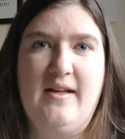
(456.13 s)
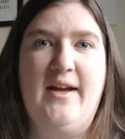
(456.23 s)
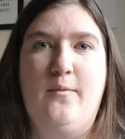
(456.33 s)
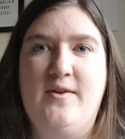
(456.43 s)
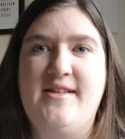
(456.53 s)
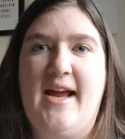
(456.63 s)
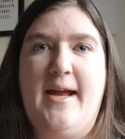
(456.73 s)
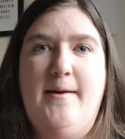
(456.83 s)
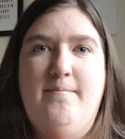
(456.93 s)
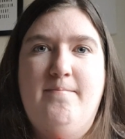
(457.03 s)
It was
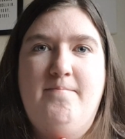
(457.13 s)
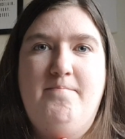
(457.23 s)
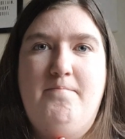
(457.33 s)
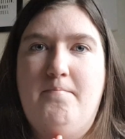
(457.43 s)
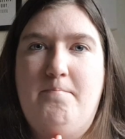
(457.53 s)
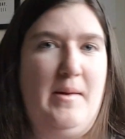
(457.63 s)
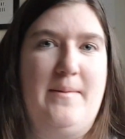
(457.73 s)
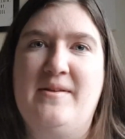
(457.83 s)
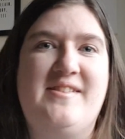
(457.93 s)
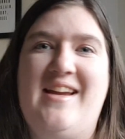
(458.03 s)
a
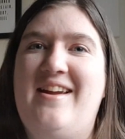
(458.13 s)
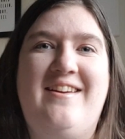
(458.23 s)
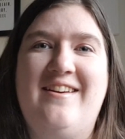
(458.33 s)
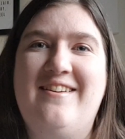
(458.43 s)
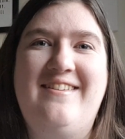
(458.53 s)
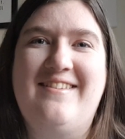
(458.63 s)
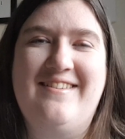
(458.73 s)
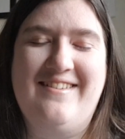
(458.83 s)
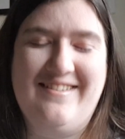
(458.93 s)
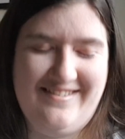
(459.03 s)
big mistake.
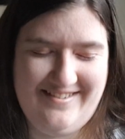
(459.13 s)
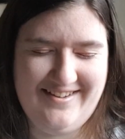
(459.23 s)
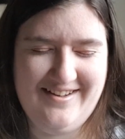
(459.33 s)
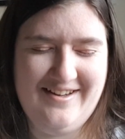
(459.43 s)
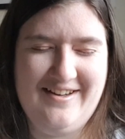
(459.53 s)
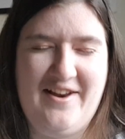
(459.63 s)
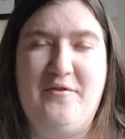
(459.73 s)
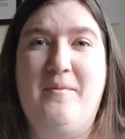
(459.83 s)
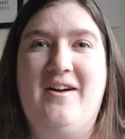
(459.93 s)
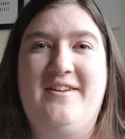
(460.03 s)

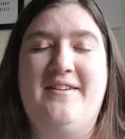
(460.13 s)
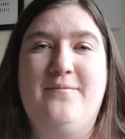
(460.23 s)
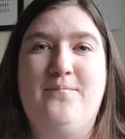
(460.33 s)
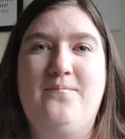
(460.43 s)
Never mind.